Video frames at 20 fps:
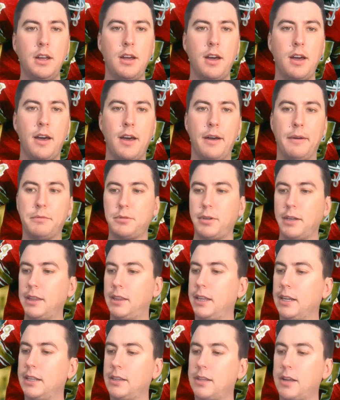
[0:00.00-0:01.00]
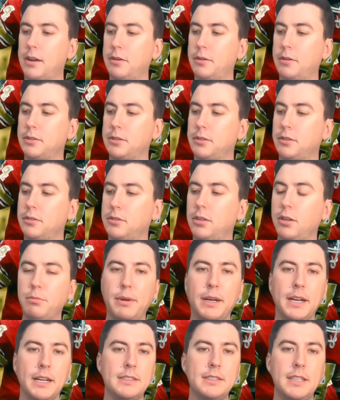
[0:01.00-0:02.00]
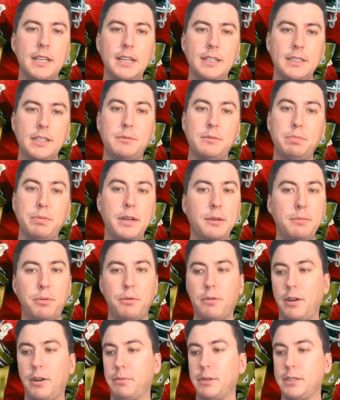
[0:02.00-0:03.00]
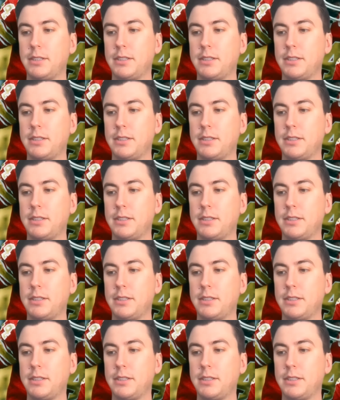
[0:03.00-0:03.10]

So I think those are the 2 biggest keys. It's pretty boring, but